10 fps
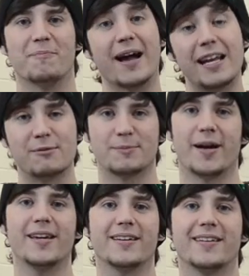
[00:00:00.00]
My name's
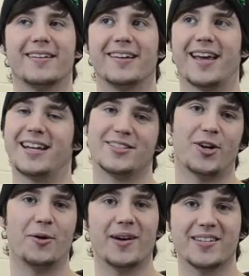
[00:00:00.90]
Mike, and as
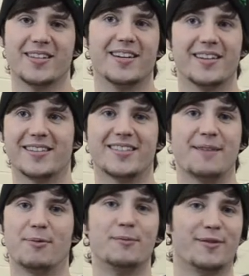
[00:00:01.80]
always,
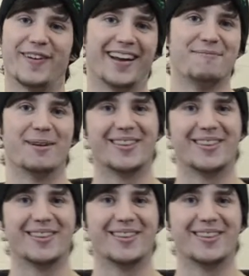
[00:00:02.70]
stay boombified.